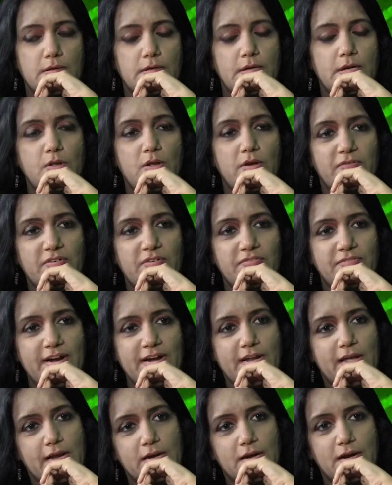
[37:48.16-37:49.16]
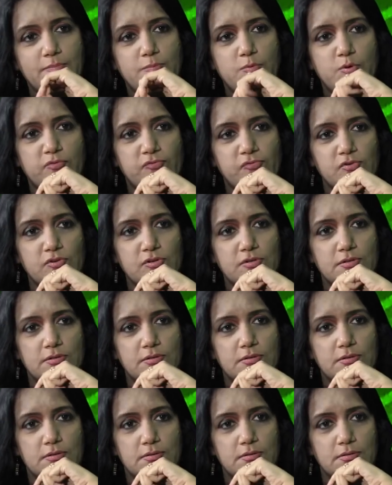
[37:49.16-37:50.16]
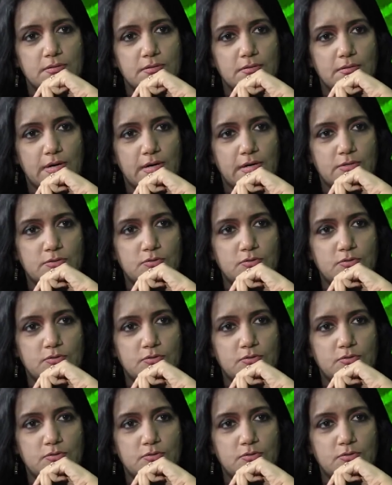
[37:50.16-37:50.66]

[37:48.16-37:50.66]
Did you ever find Ayn Rand beautiful? Ante